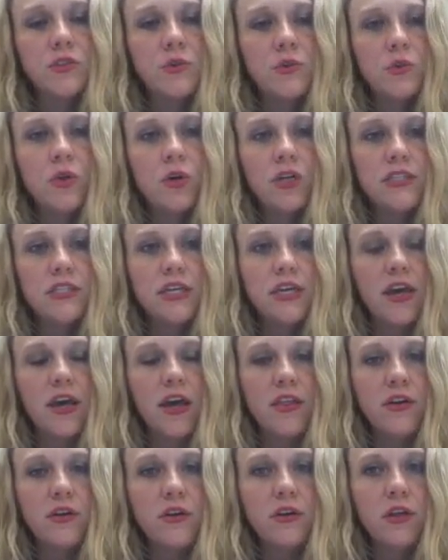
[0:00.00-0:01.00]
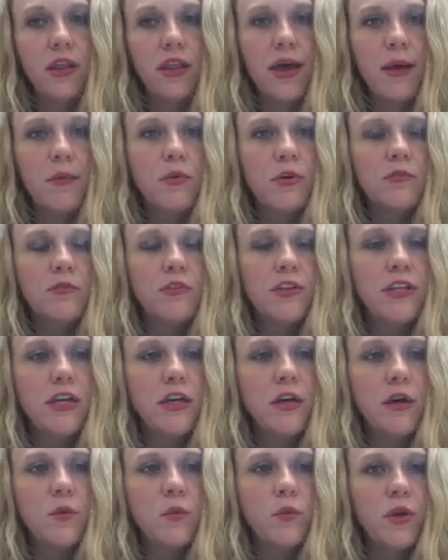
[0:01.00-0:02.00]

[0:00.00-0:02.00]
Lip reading: to work together collaboratively on